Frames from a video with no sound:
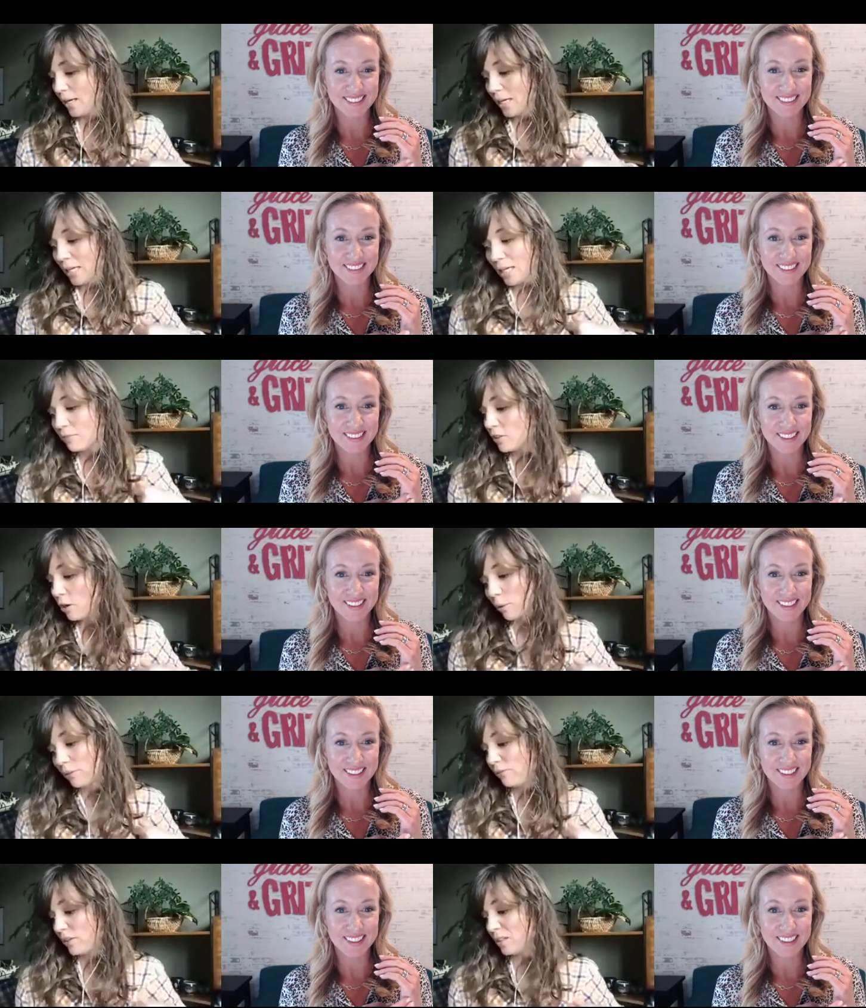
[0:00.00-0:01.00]
Speaker 1: Even though I
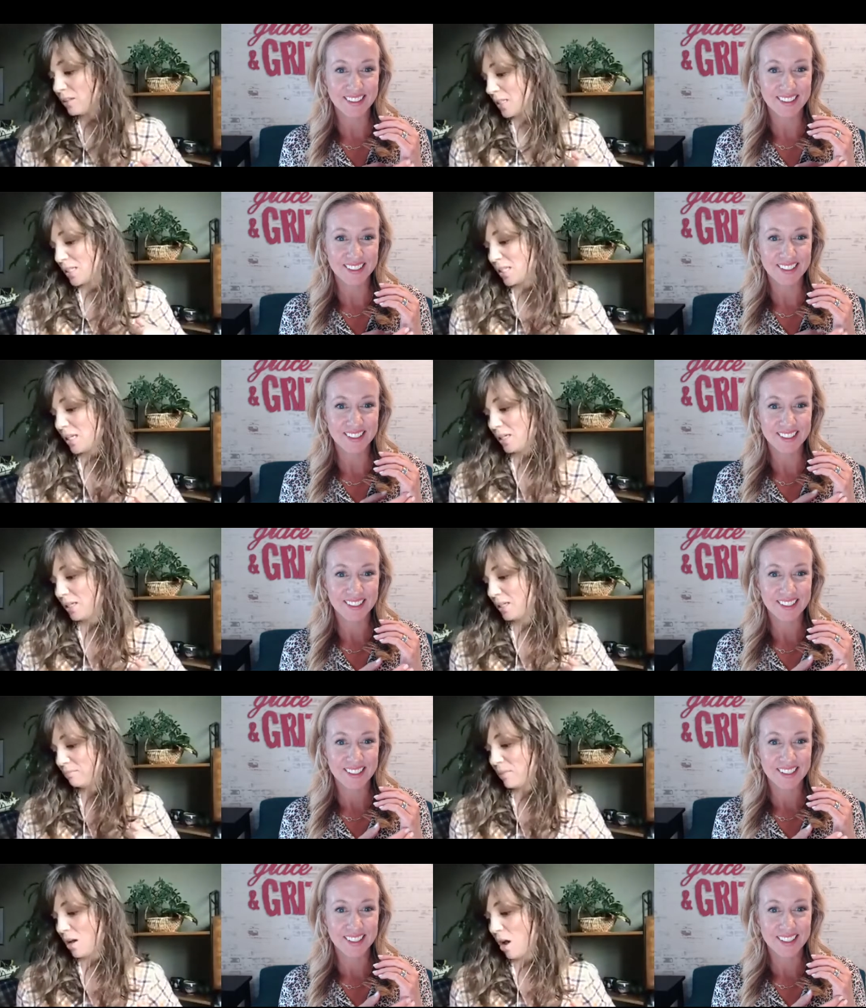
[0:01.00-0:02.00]
feel this
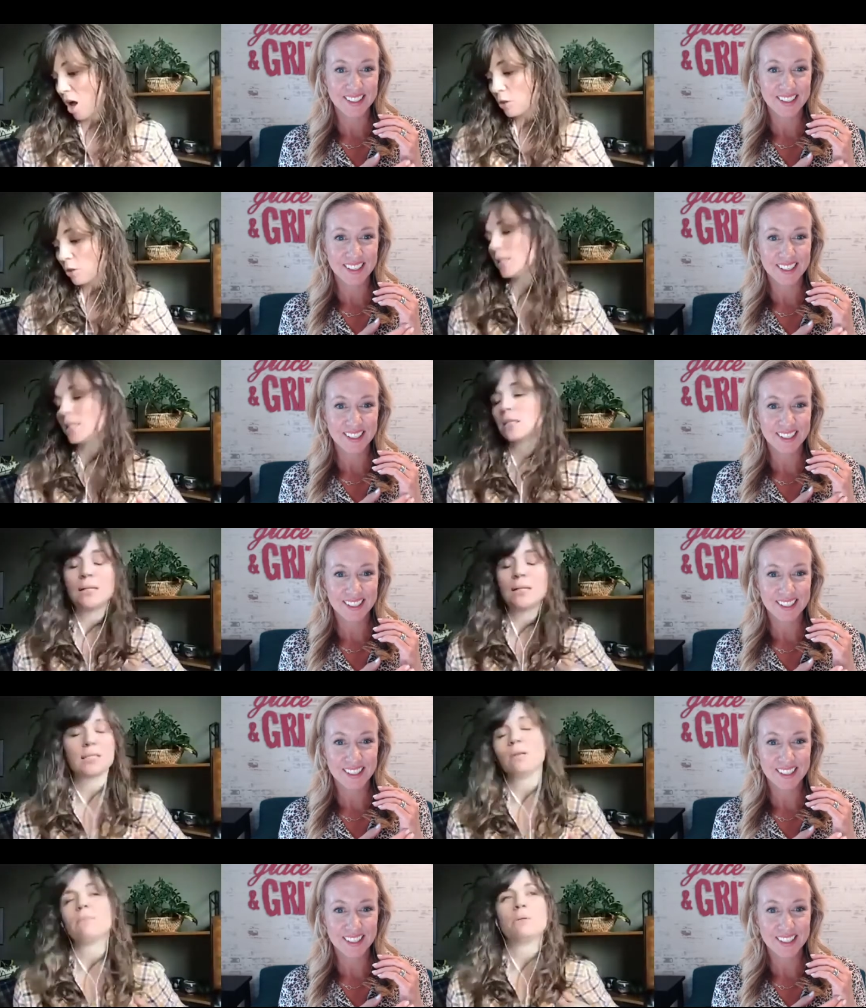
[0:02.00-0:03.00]
hollowness in my
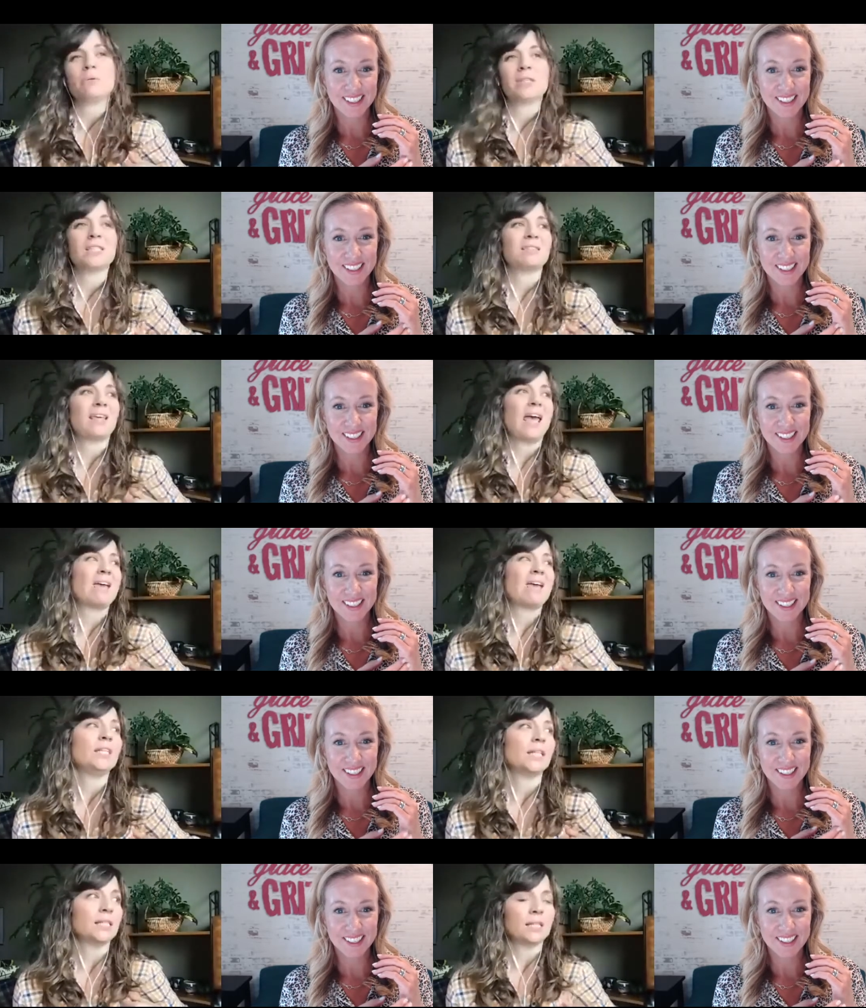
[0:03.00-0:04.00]
stomach with this
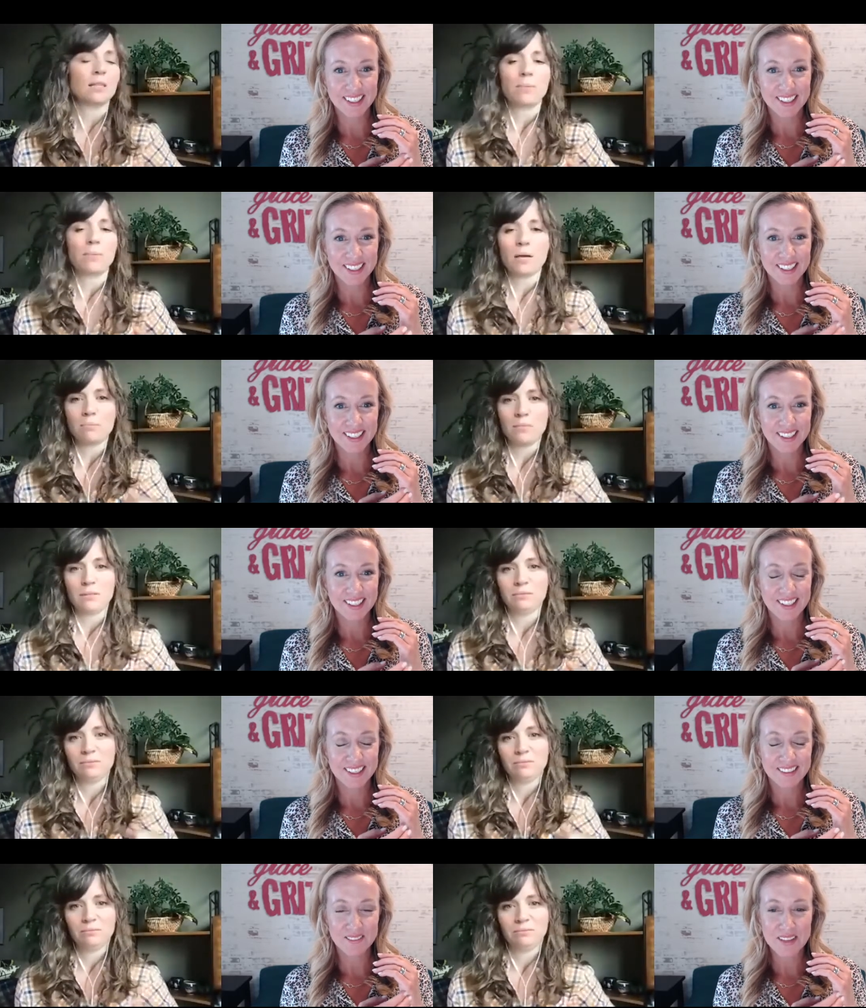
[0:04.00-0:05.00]
heaviness at the bottom
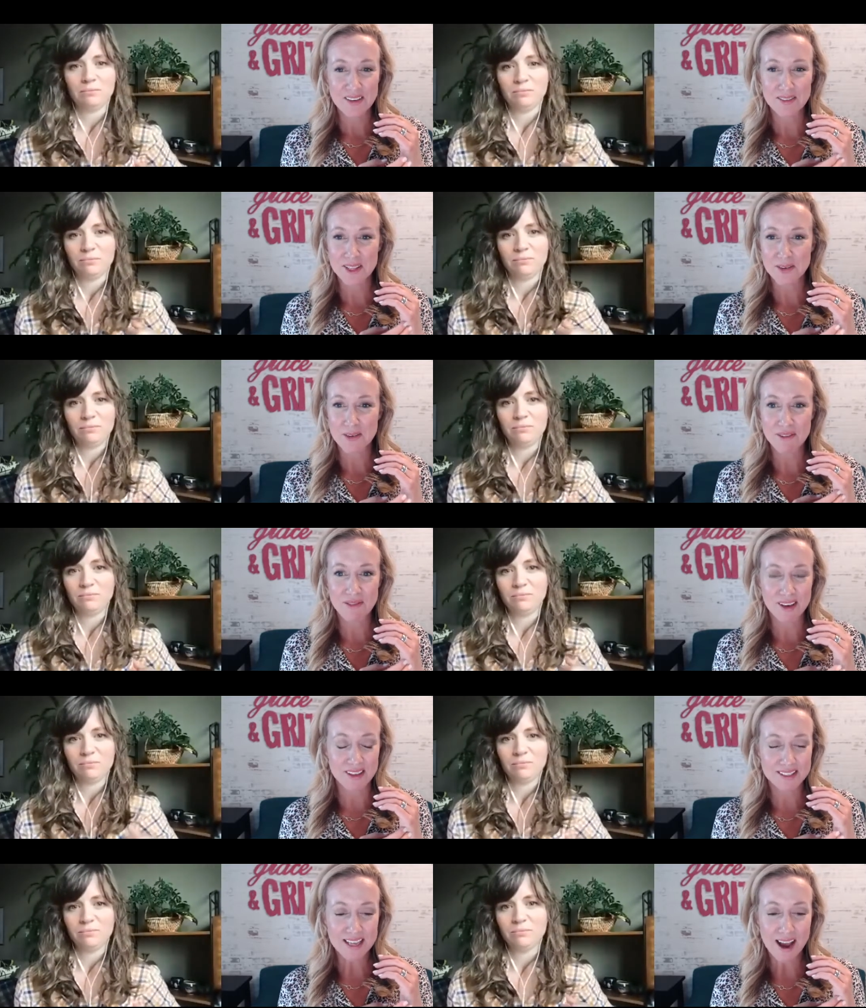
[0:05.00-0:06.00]
Speaker 2: even though I feel
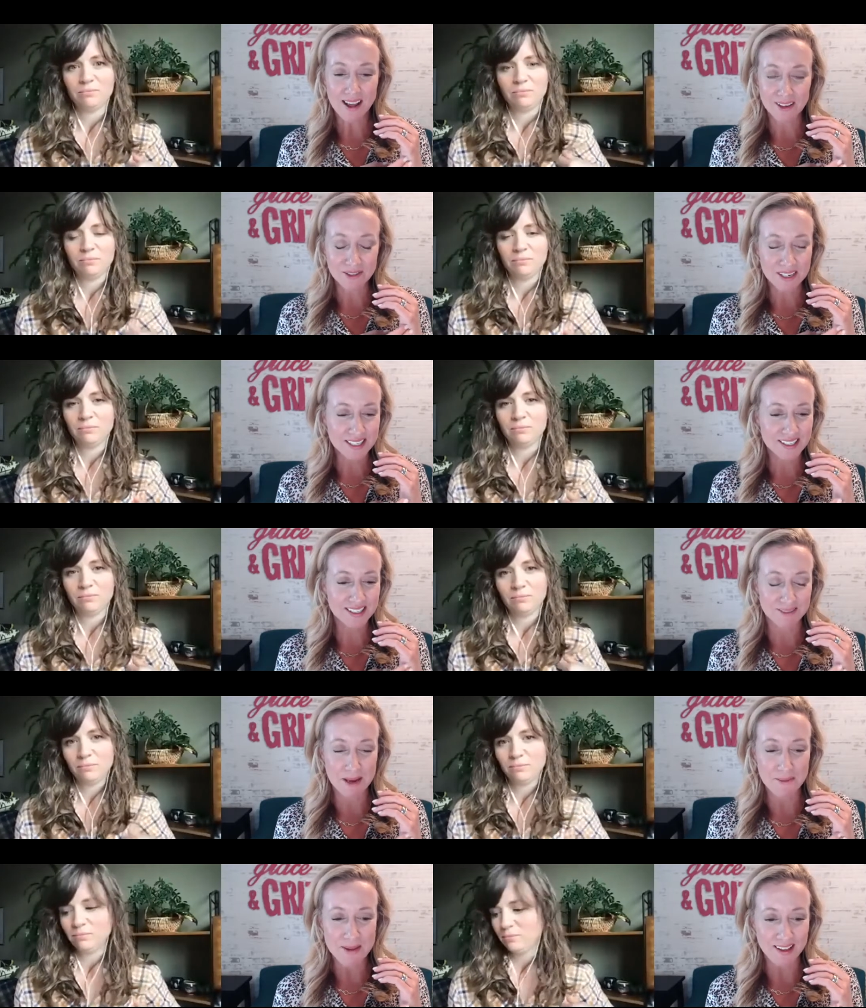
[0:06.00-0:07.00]
this hollowness in
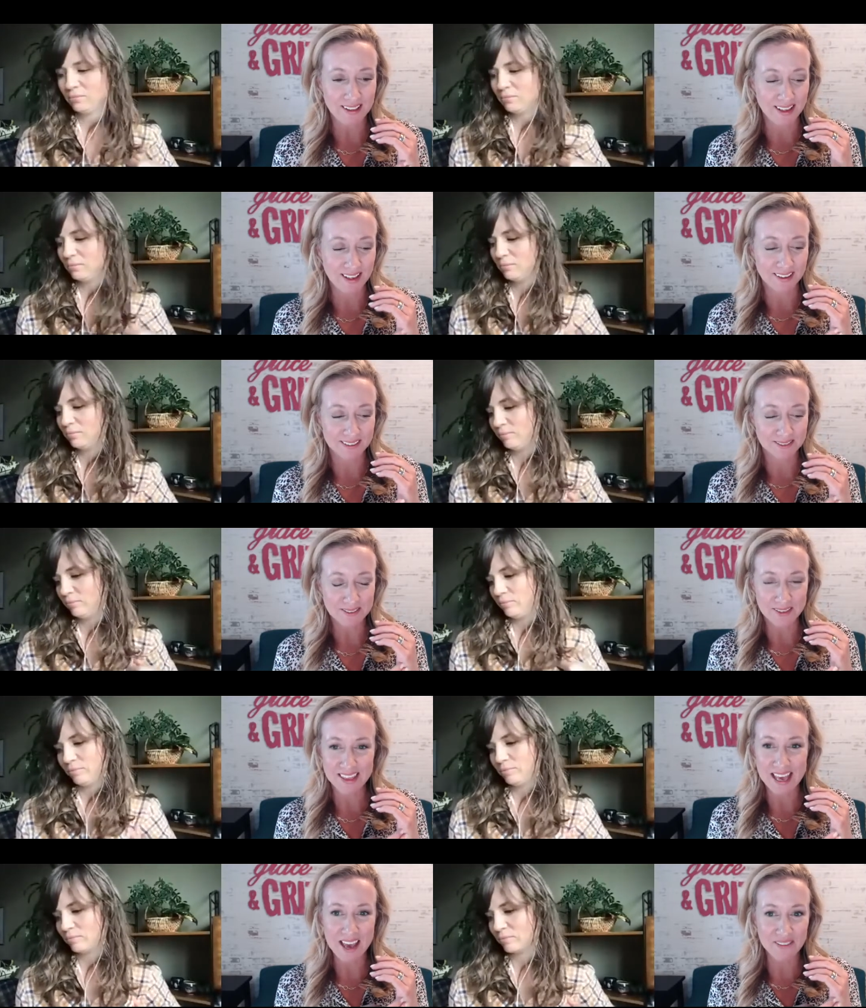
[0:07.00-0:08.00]
my belly with a
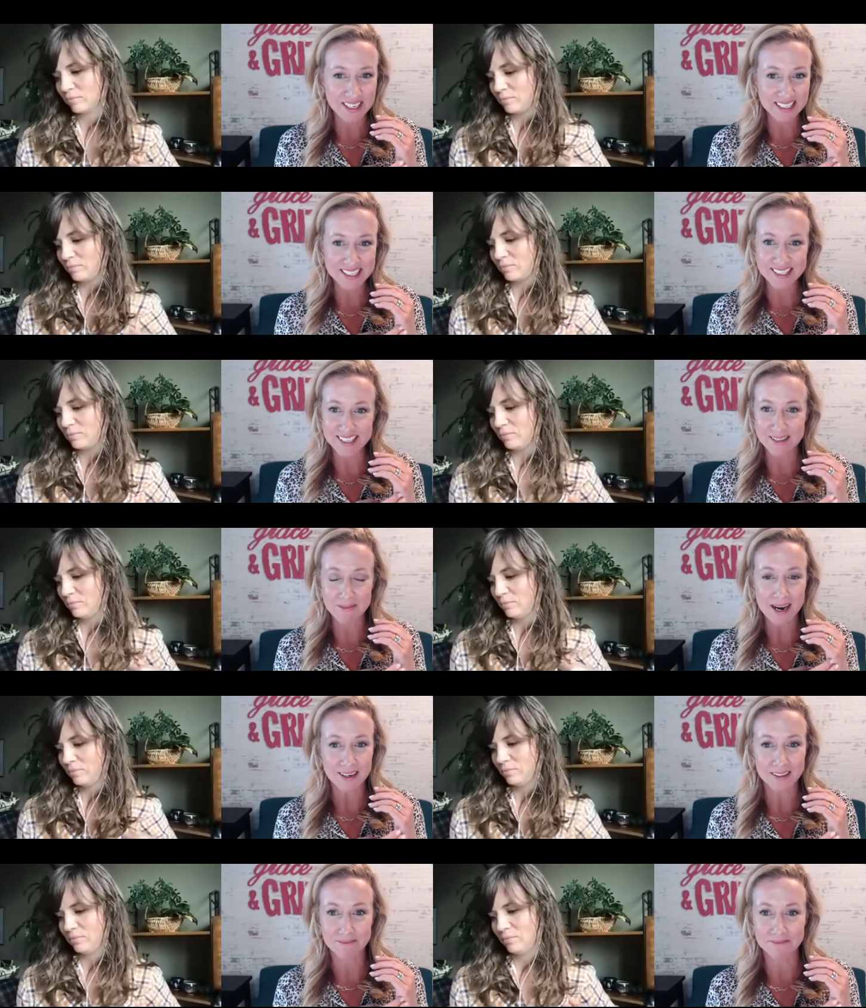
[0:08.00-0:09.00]
heaviness in the
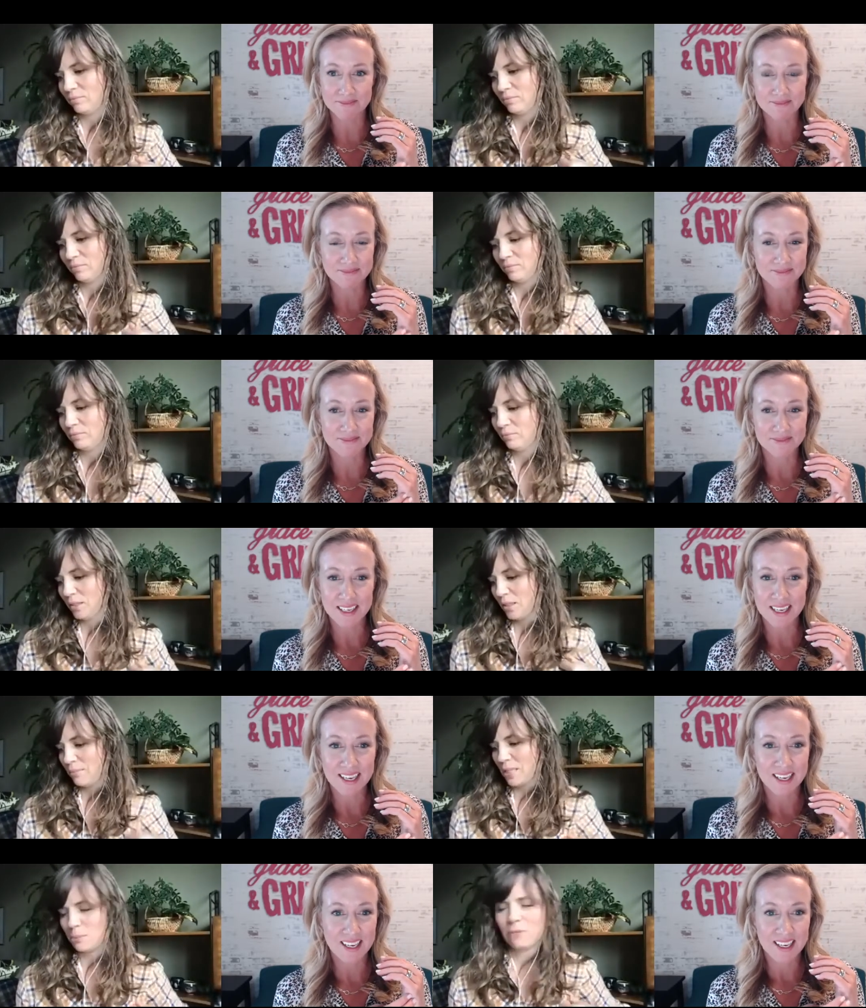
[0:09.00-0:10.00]
bottom.
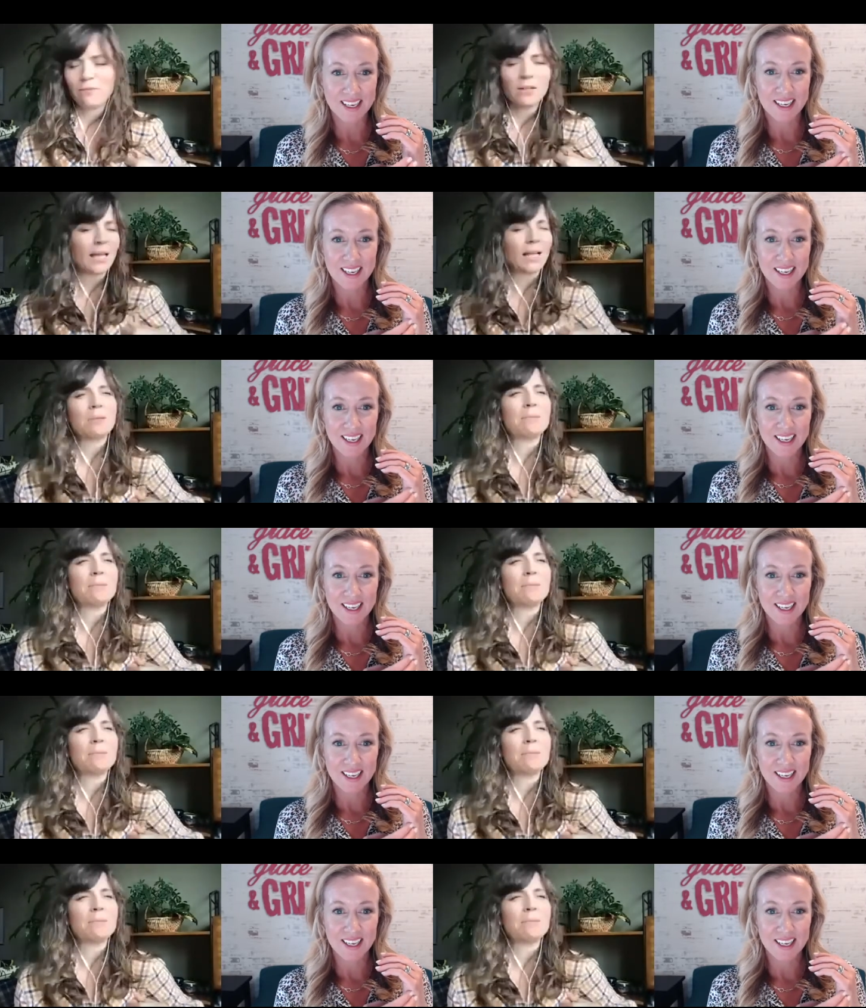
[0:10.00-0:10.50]
Makes me feel like I'm in